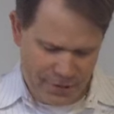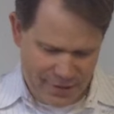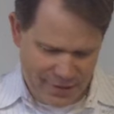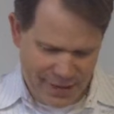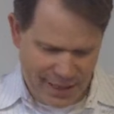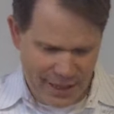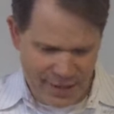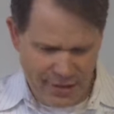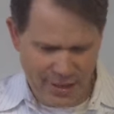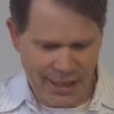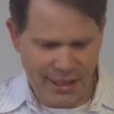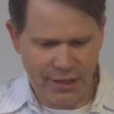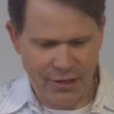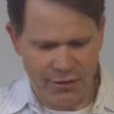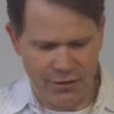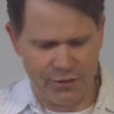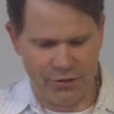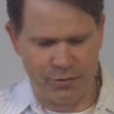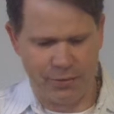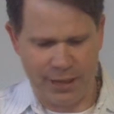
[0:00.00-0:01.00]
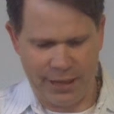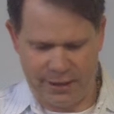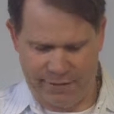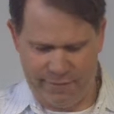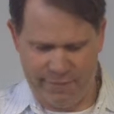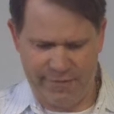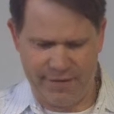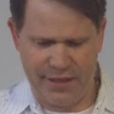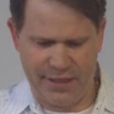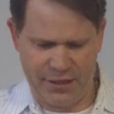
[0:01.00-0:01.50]
saying thank you is a way
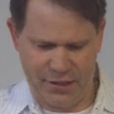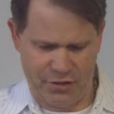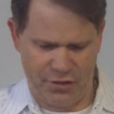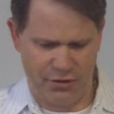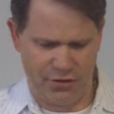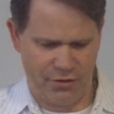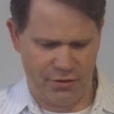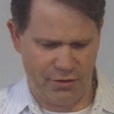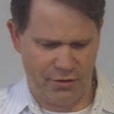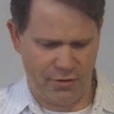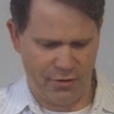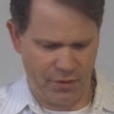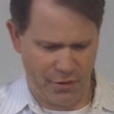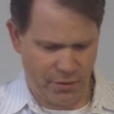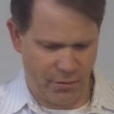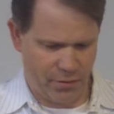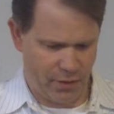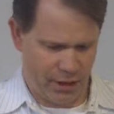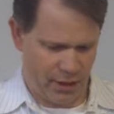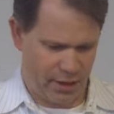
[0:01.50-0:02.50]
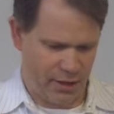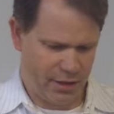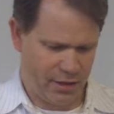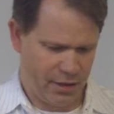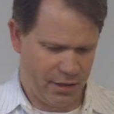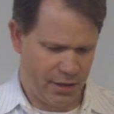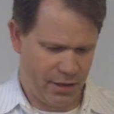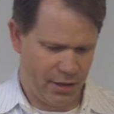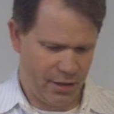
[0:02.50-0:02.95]
to finish the work.